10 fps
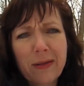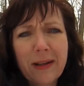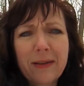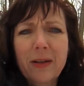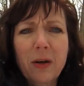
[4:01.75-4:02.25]

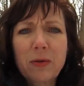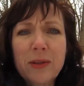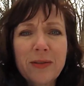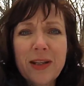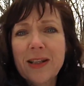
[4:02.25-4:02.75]
I don't know.
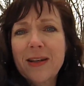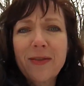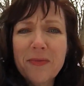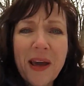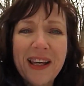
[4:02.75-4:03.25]
Is this
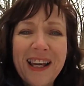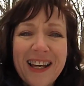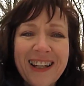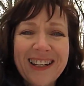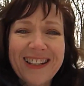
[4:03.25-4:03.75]
even making
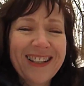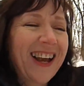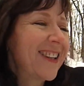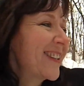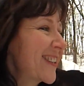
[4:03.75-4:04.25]
any
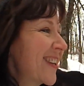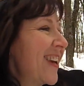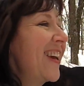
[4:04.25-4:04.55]
sense?